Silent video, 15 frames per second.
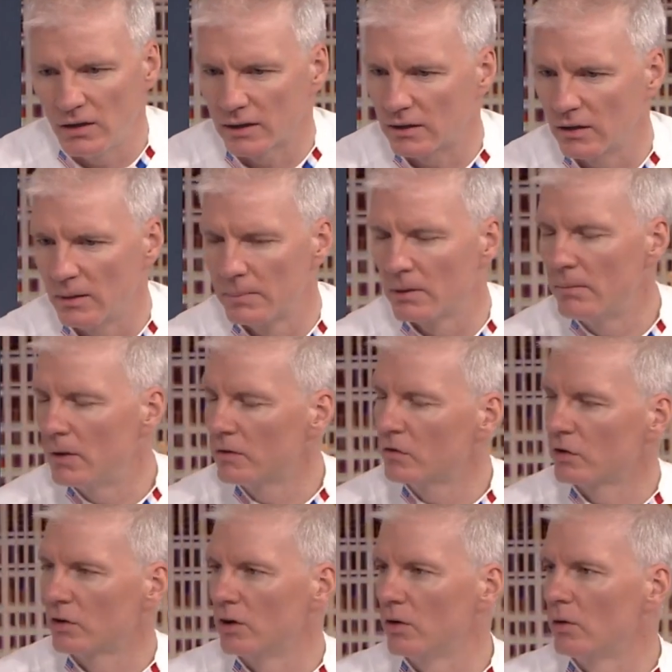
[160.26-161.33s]
like a number of
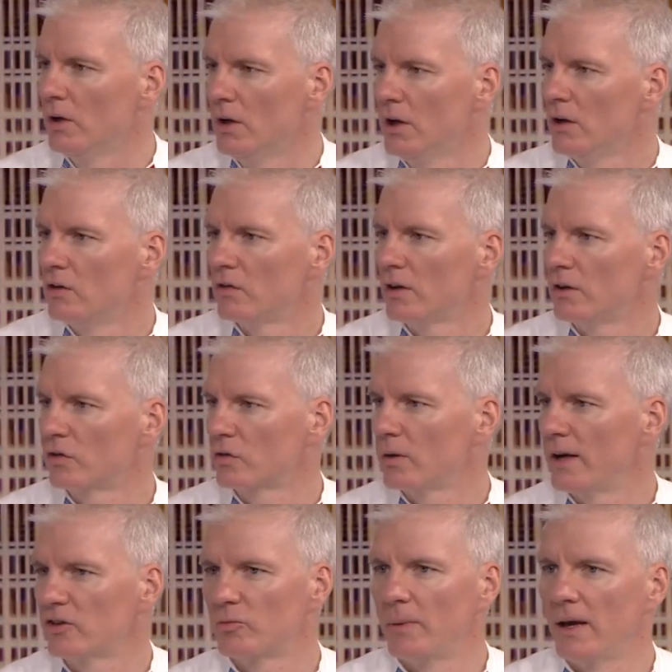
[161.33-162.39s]
months ago, started
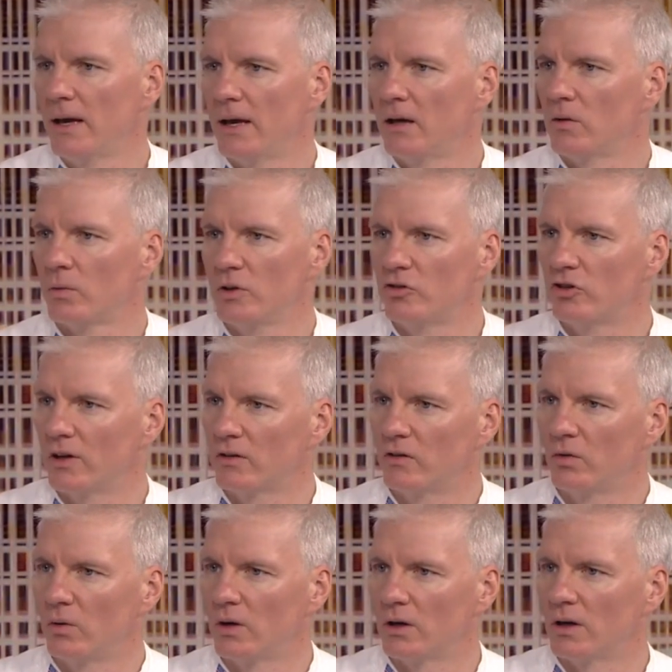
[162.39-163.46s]
scratching my head, reached out
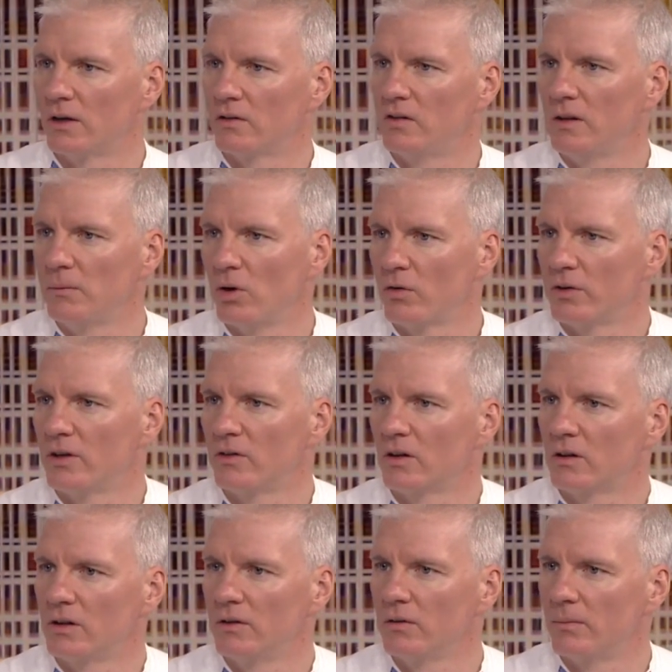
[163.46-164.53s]
to our, our team over here at the
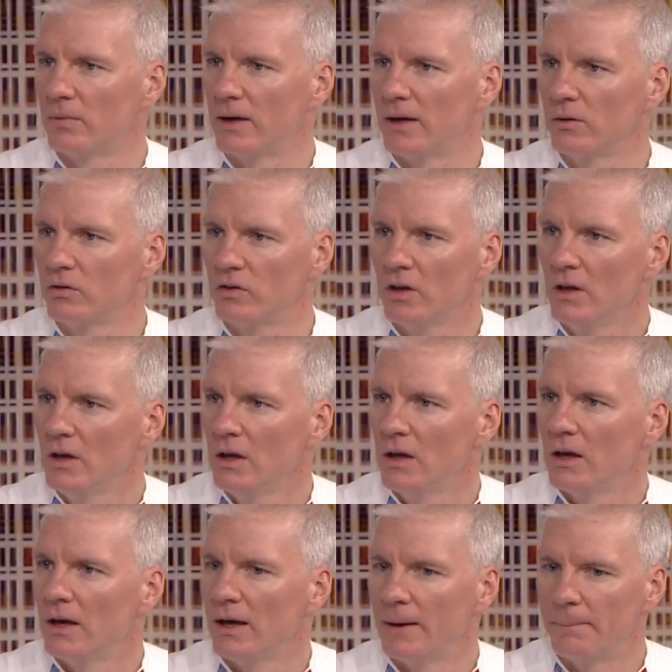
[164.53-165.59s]
Cleveland Browns,
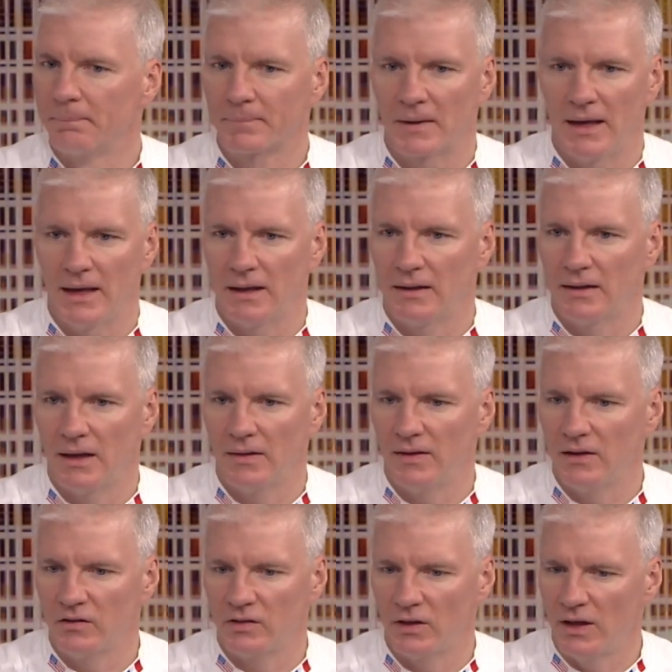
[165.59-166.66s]
um, and, and
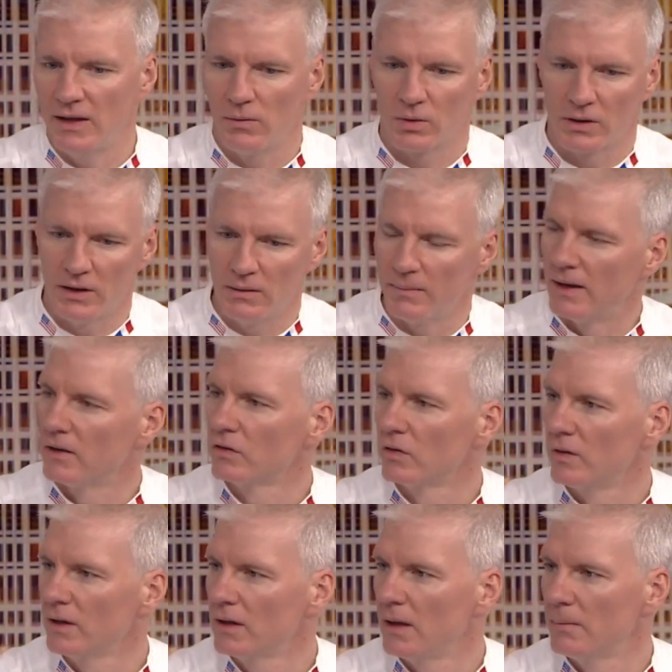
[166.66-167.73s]
they said, hey, we're in, man. So
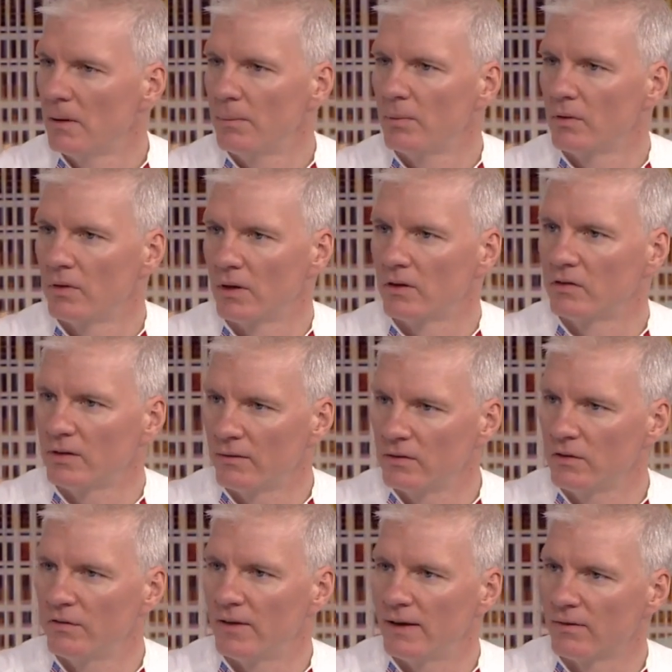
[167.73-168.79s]
they came up with uh,
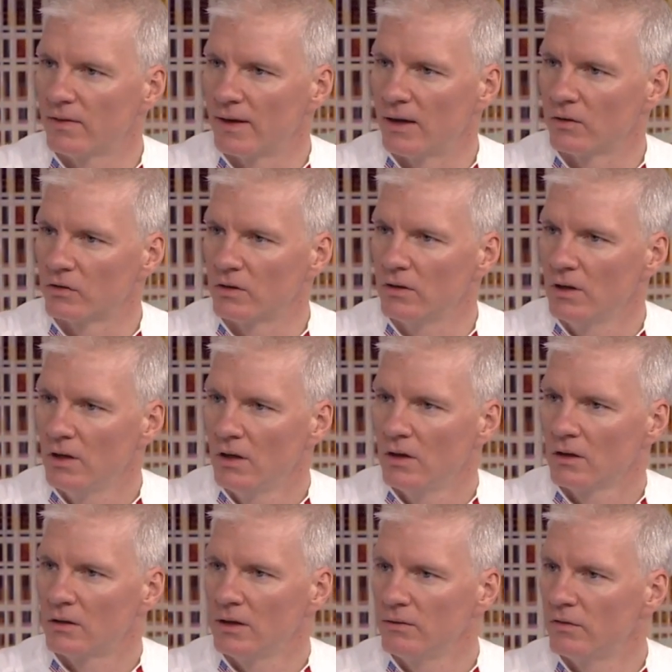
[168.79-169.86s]
75000
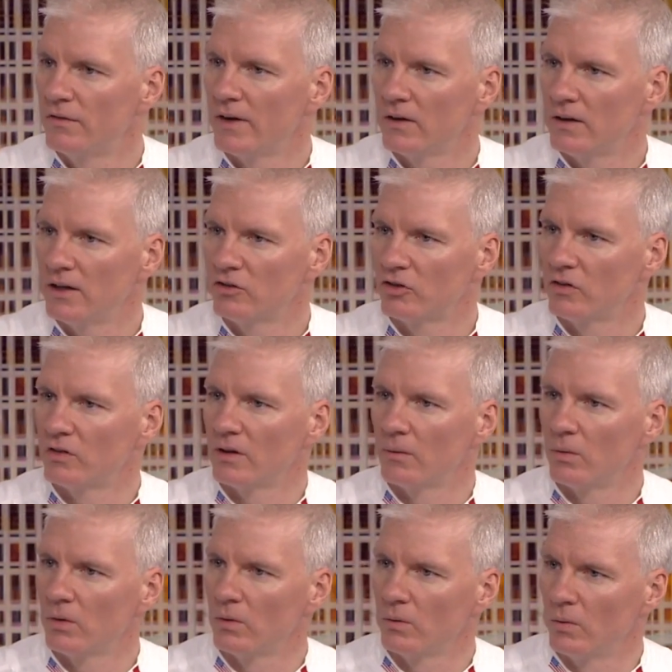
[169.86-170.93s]
Cleveland Foundation said,
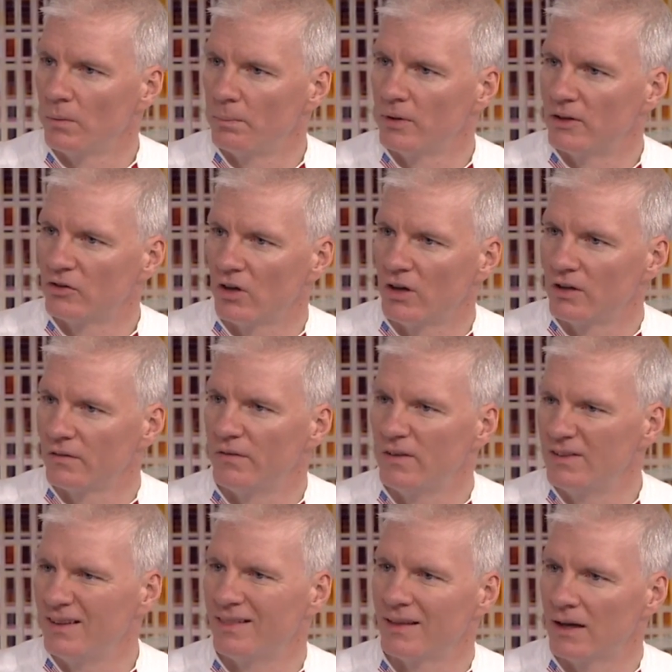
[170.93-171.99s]
we'll, we'll pledge
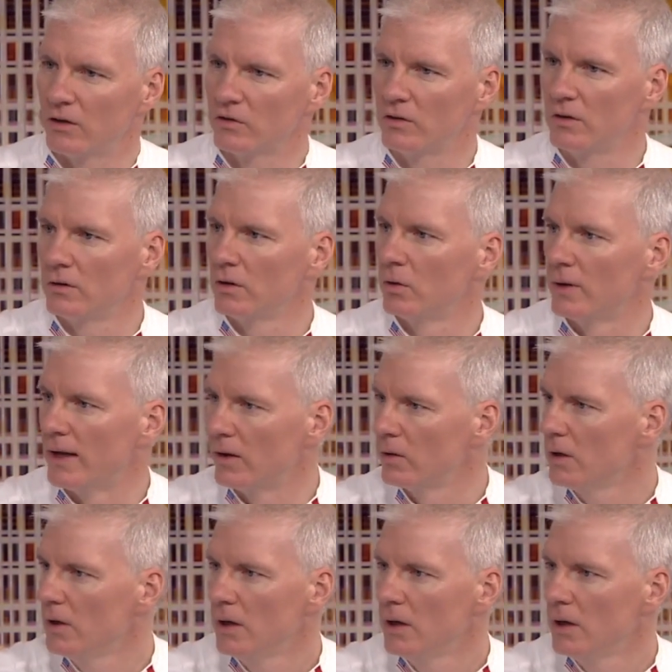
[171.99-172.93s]
150000 to loan out.